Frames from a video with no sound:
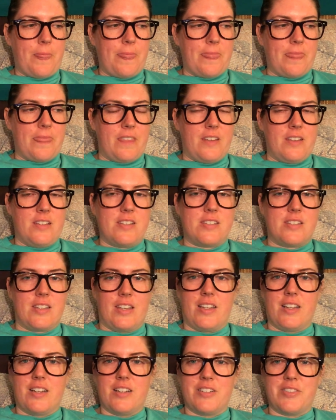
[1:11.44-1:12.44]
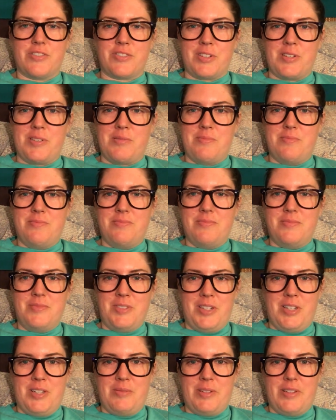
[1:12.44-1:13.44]
the singer from
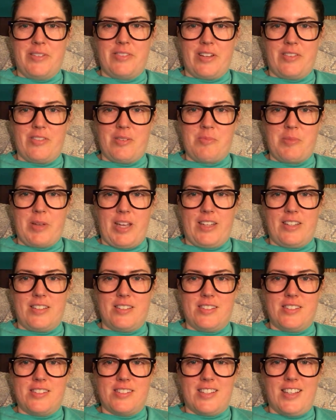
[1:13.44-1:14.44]
one of my favorite bands